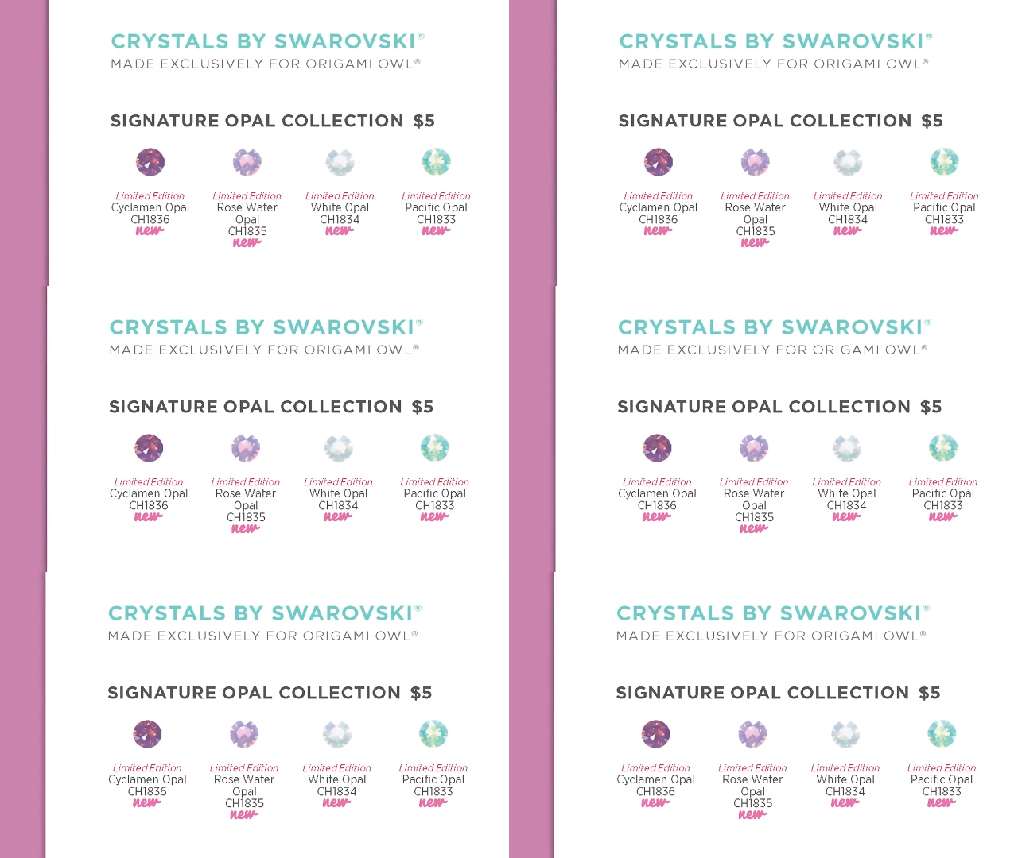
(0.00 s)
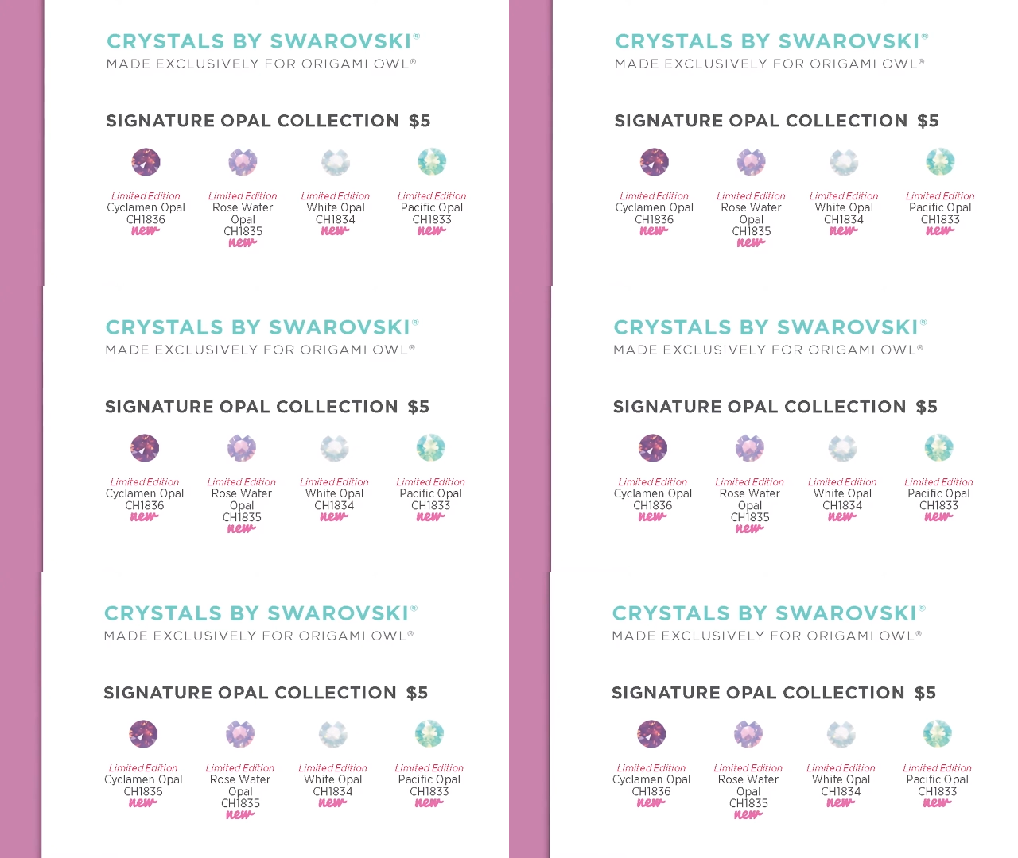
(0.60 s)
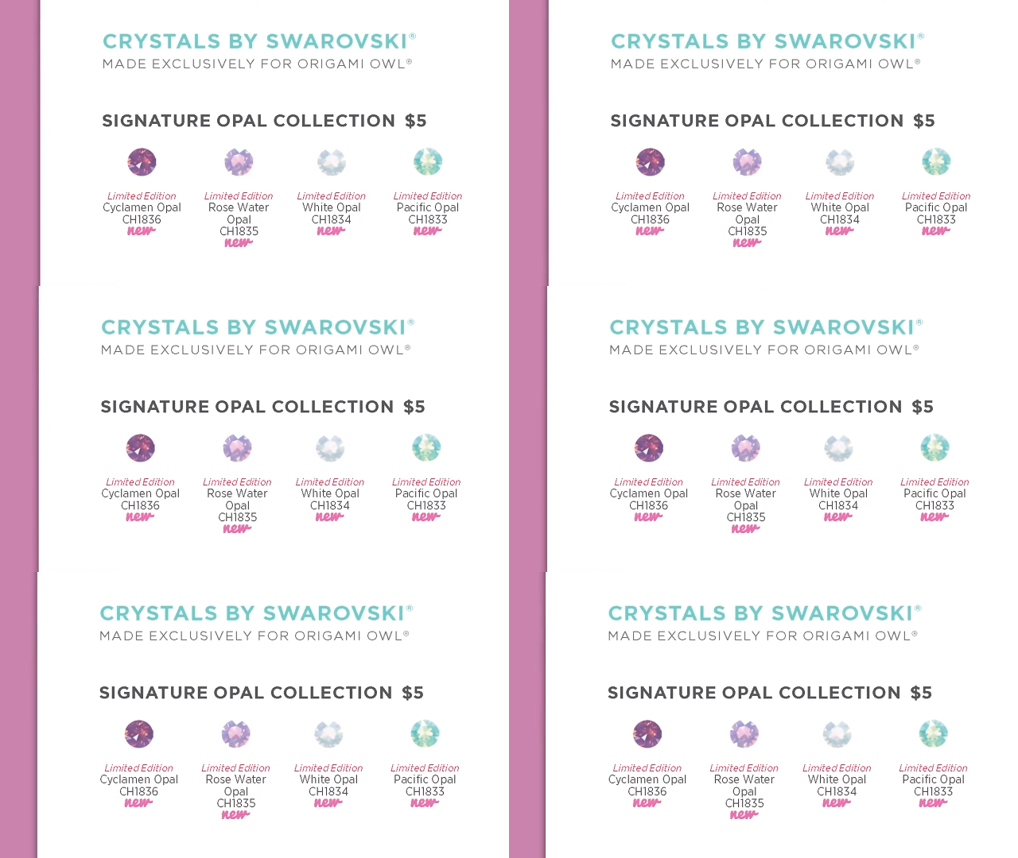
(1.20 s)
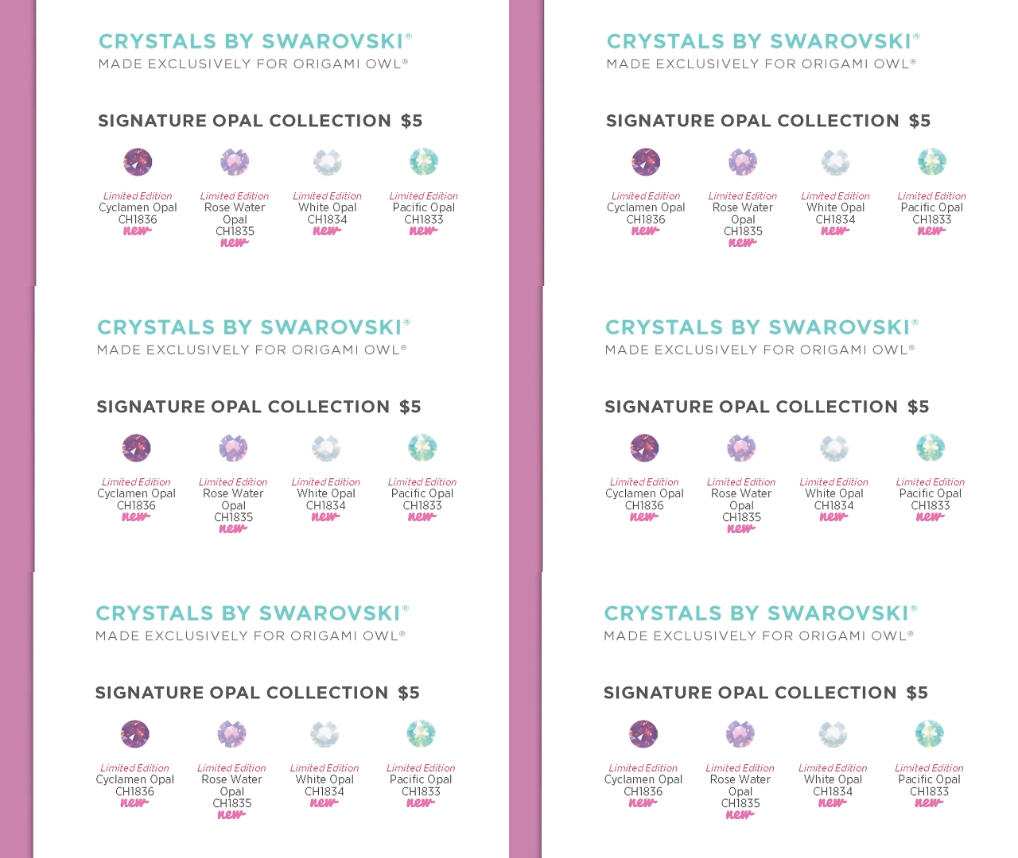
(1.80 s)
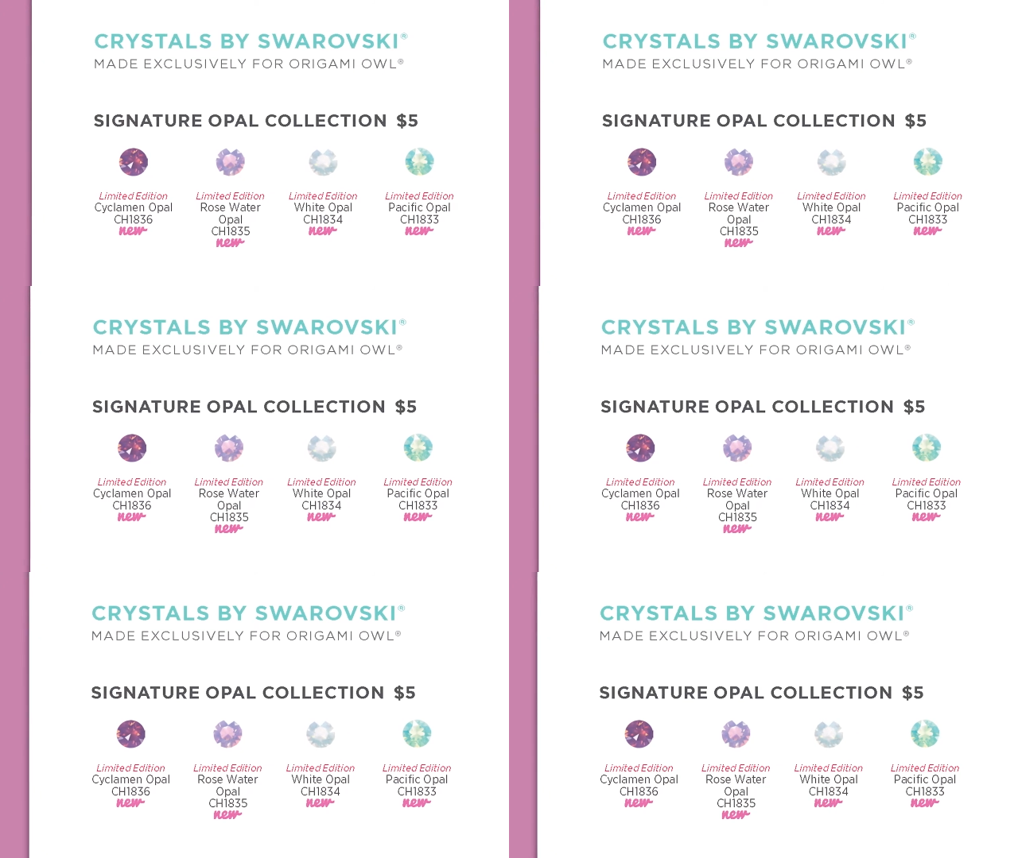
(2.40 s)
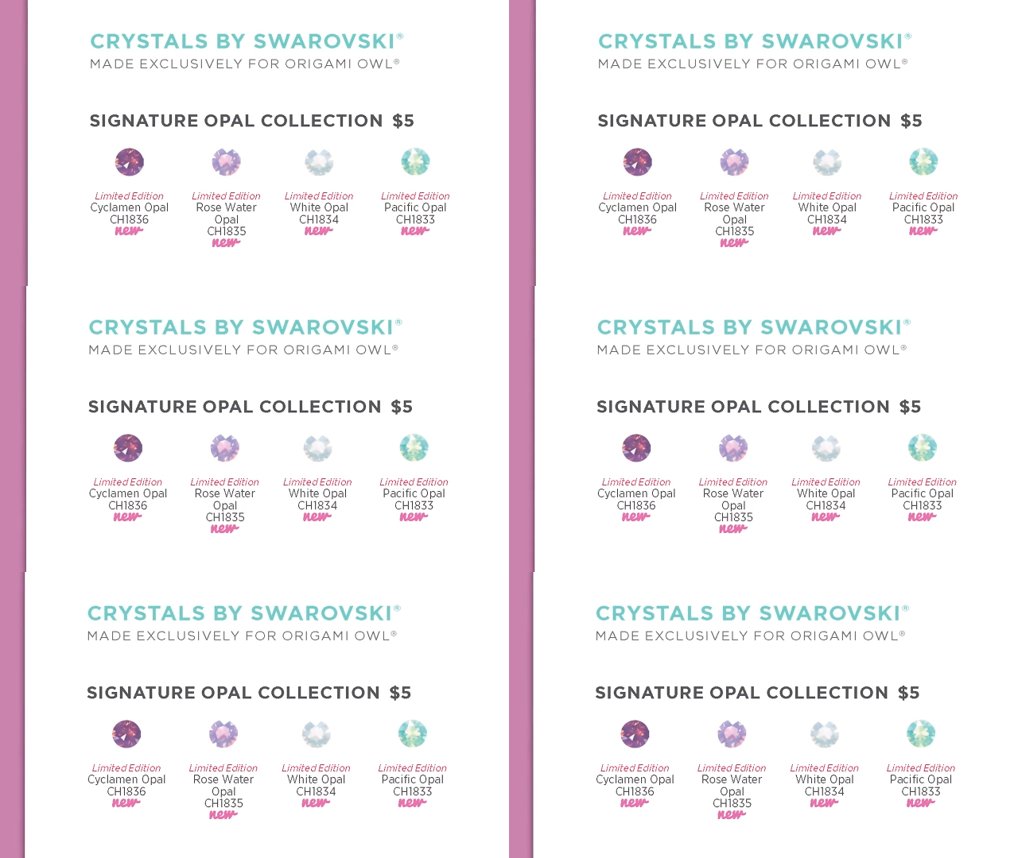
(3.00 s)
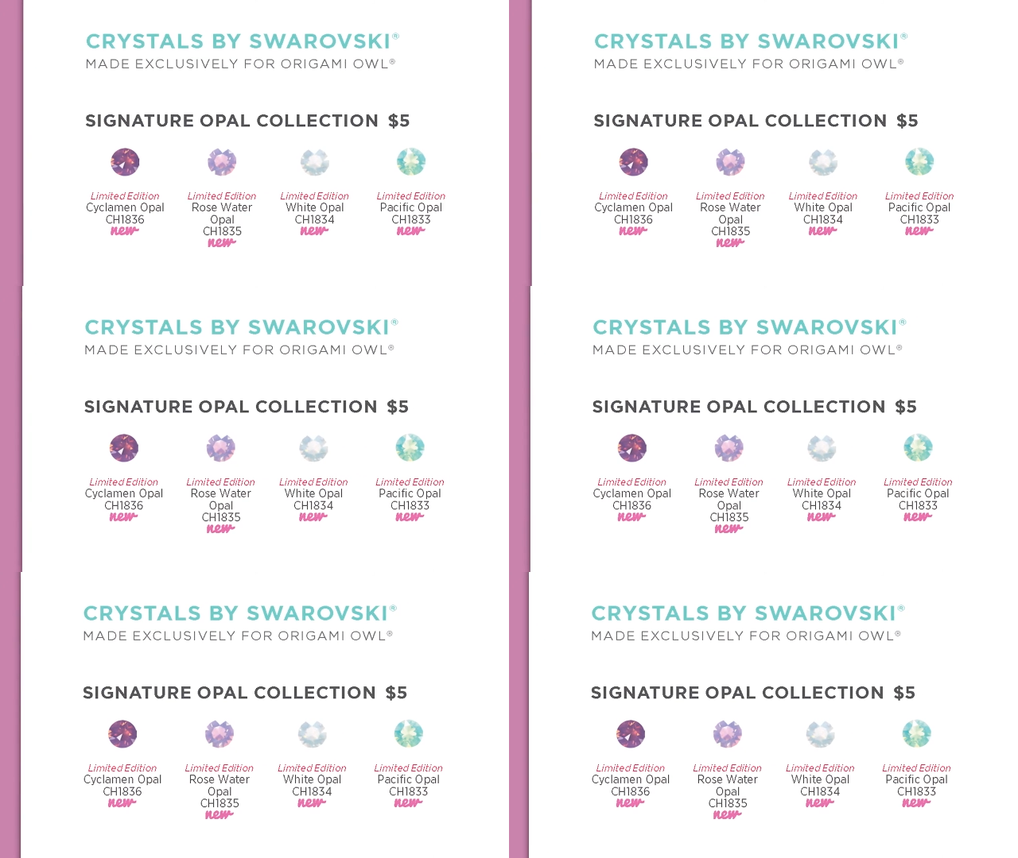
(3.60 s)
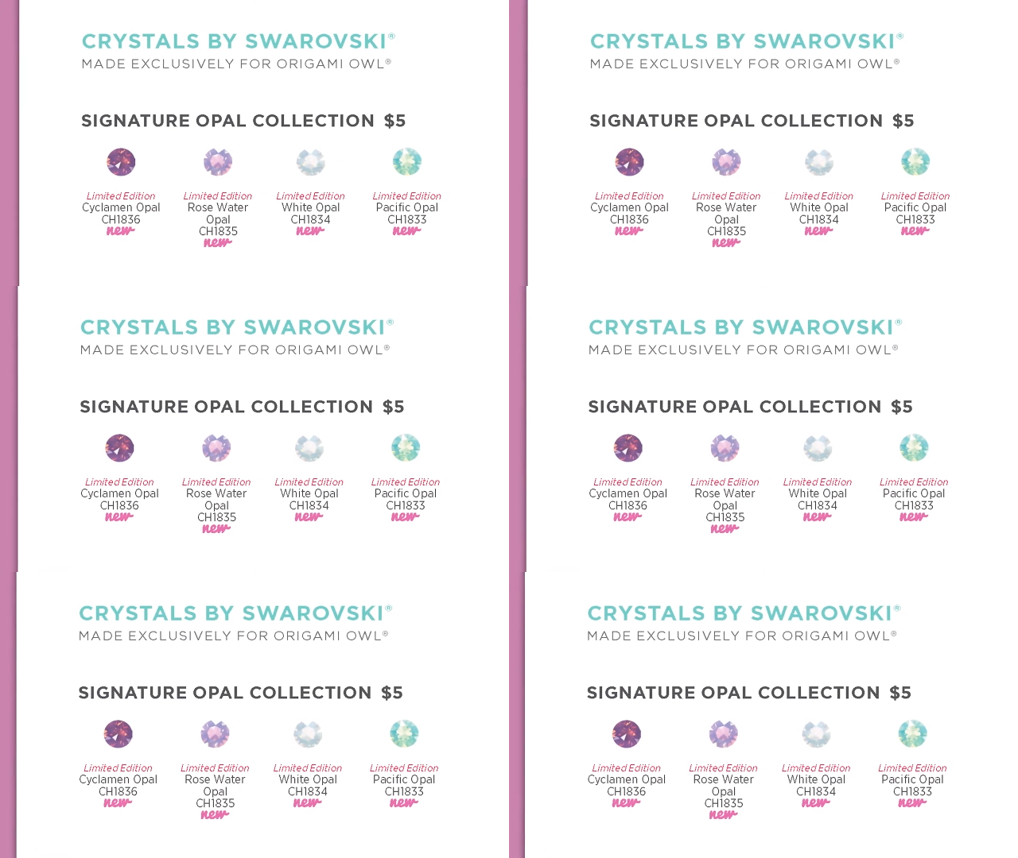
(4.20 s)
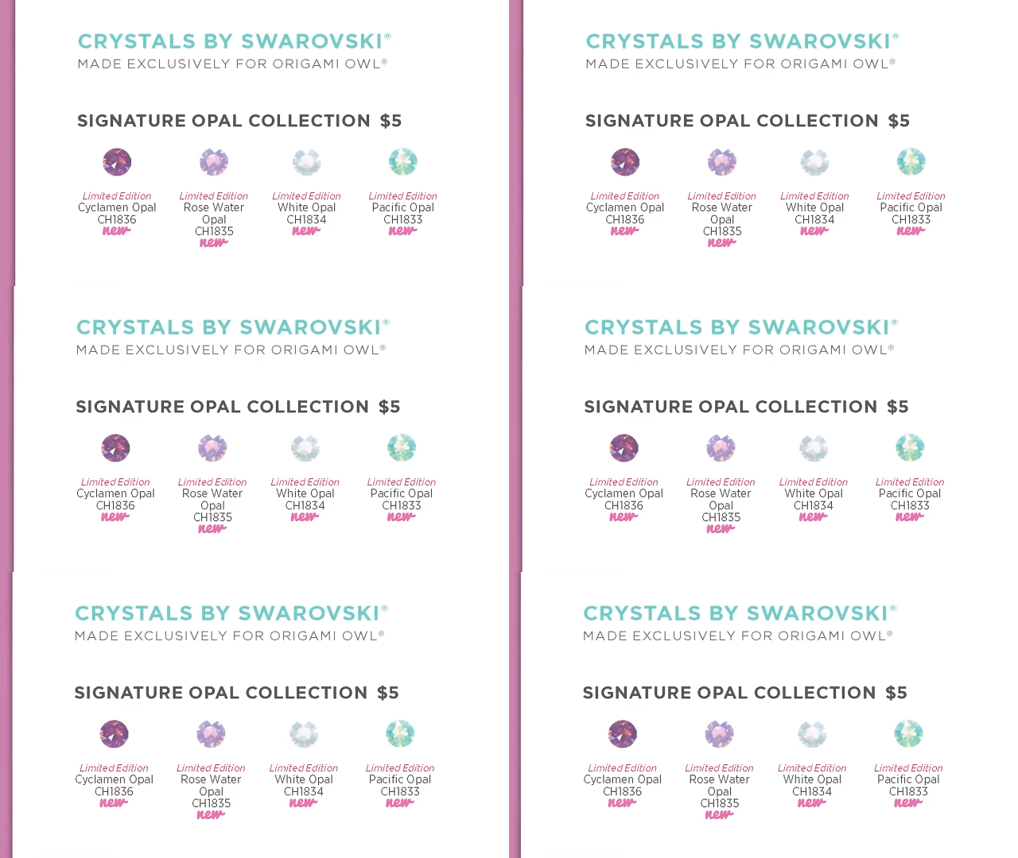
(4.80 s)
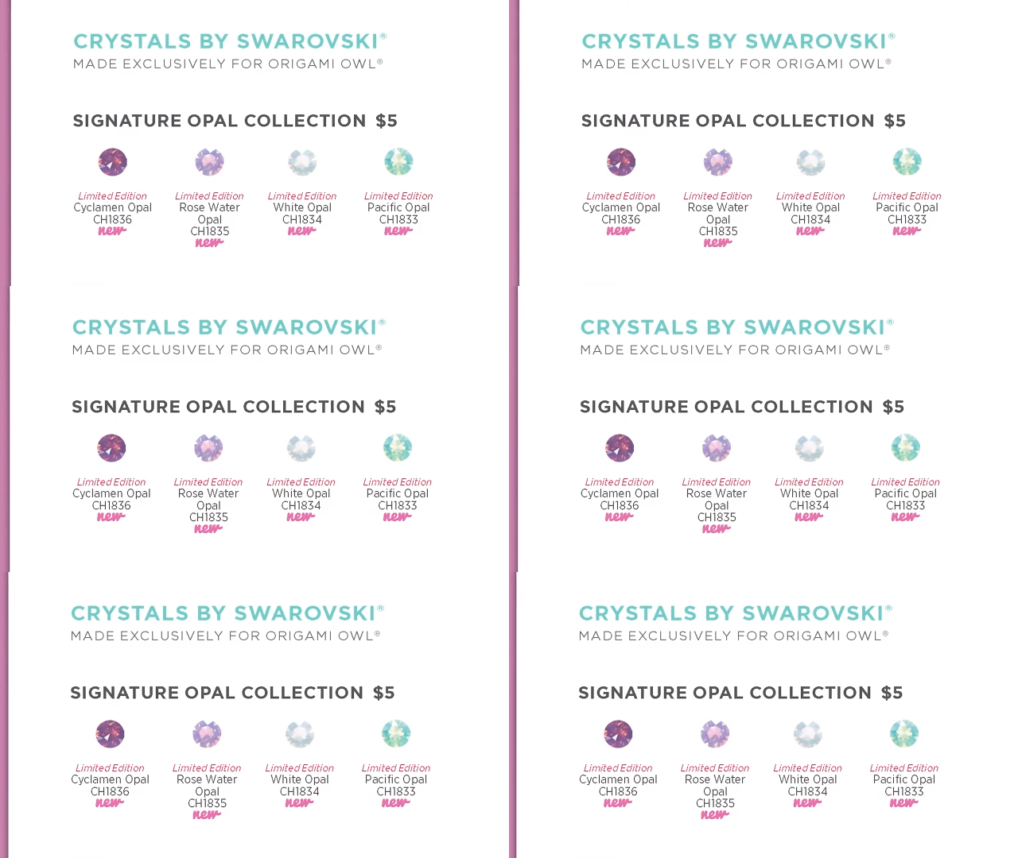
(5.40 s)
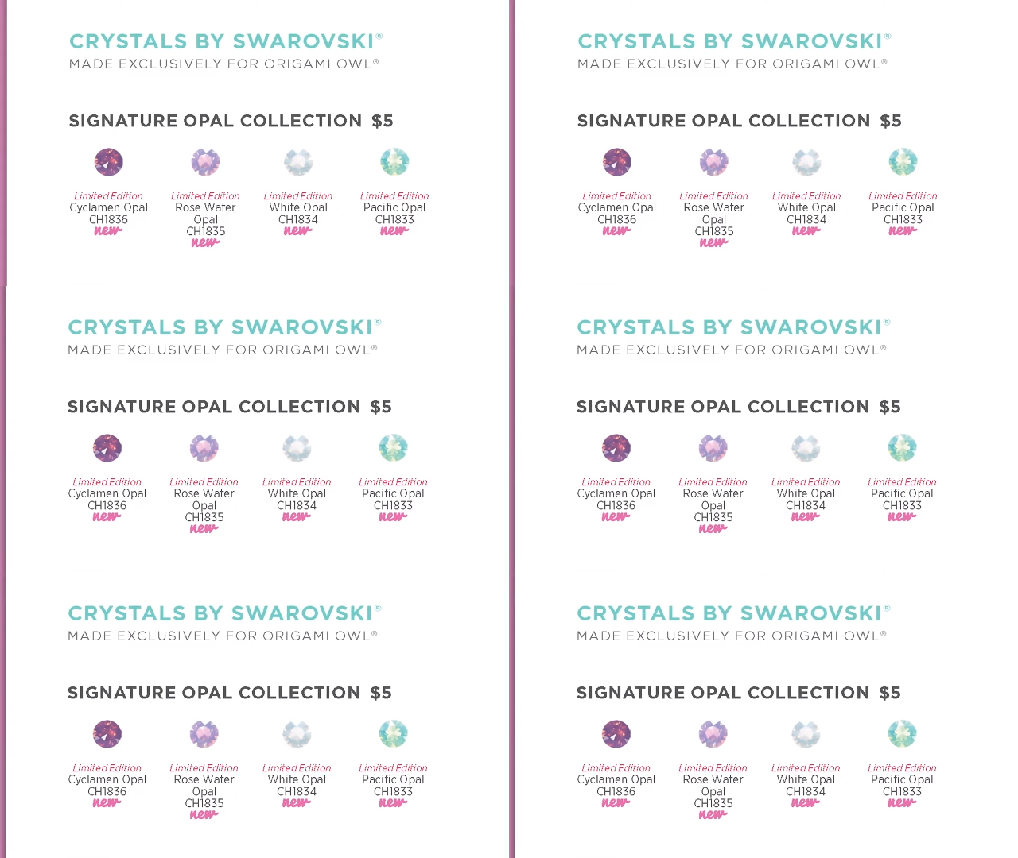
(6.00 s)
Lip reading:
No face is visible, so there are no lips to read.